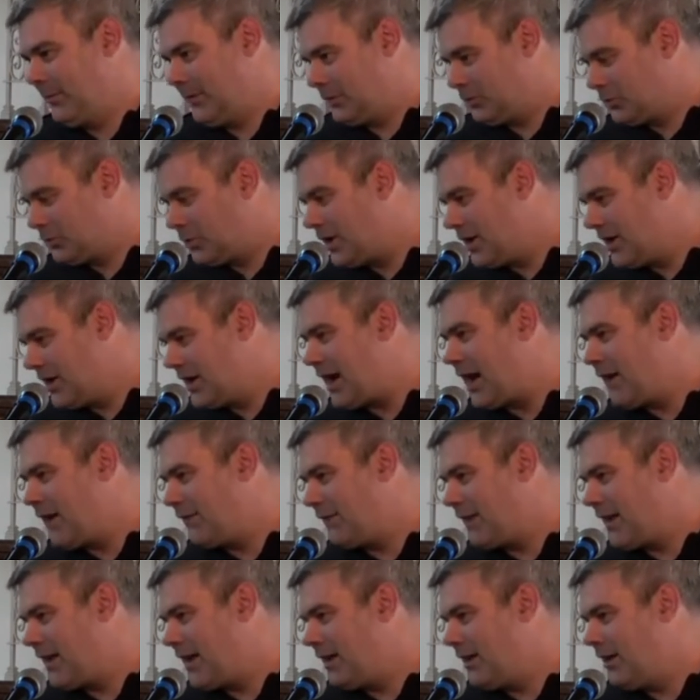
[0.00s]
Try and
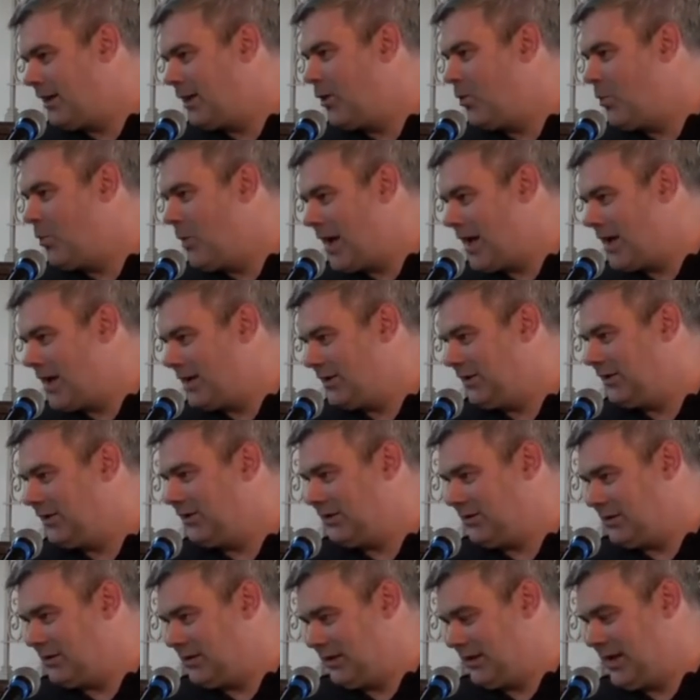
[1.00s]
have that
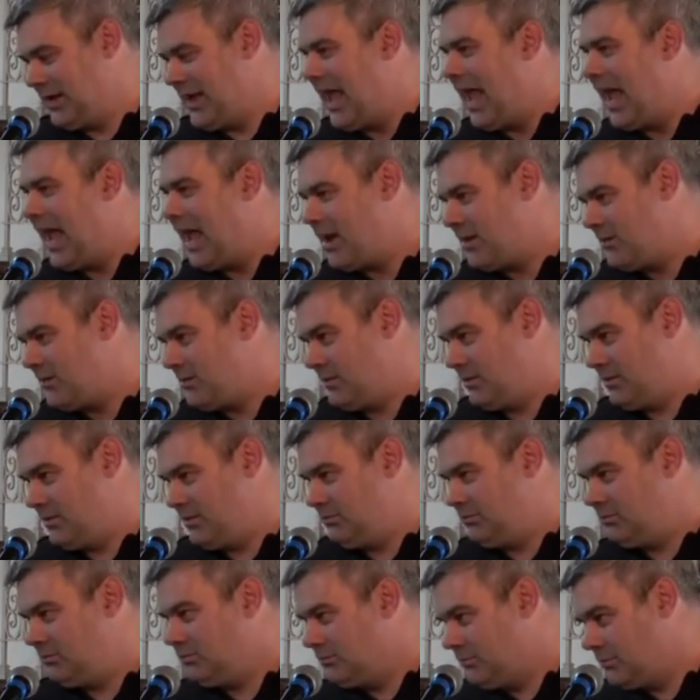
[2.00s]
awareness and care
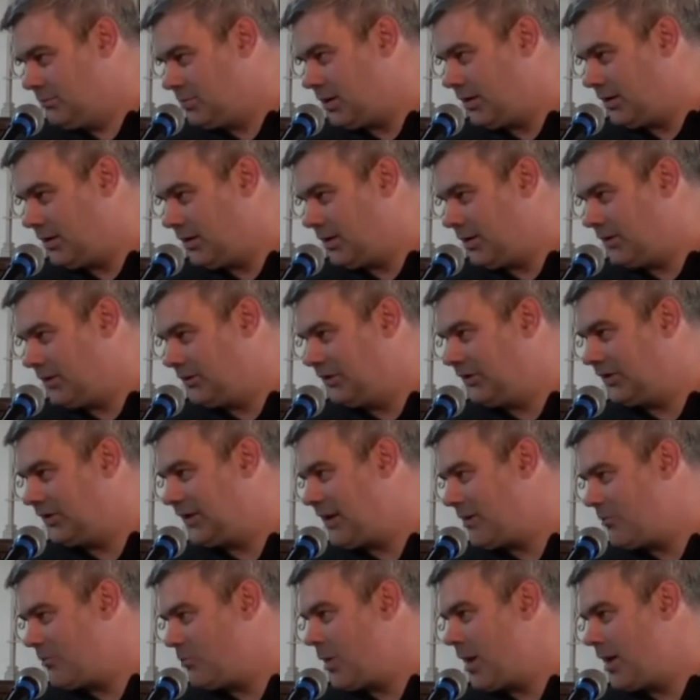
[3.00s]
and
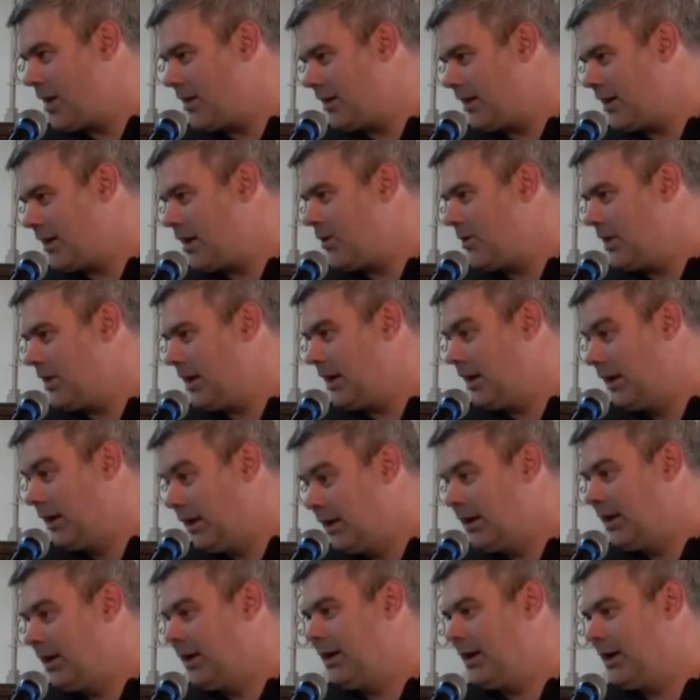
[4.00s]
understand where they're going,
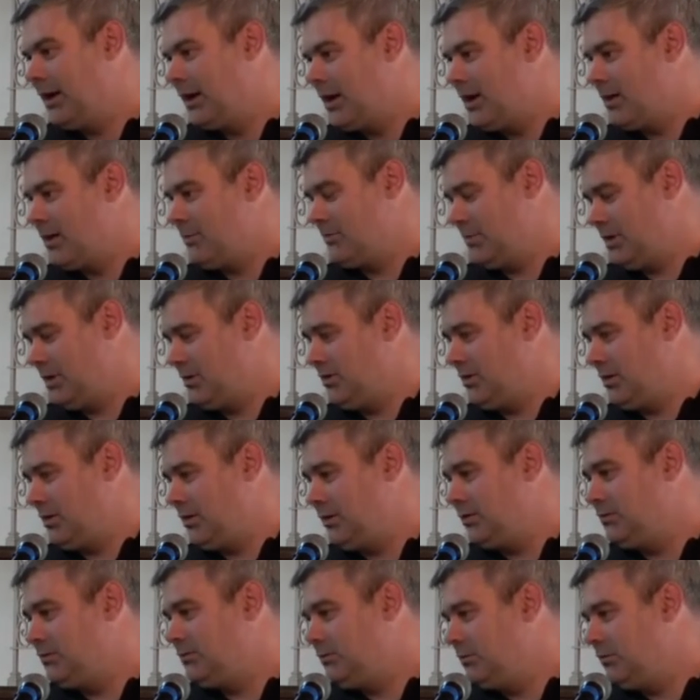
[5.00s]

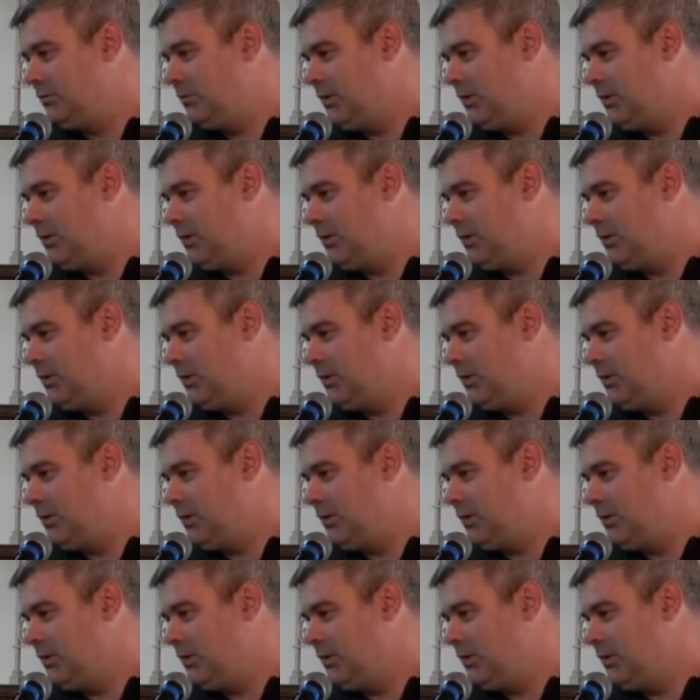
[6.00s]
and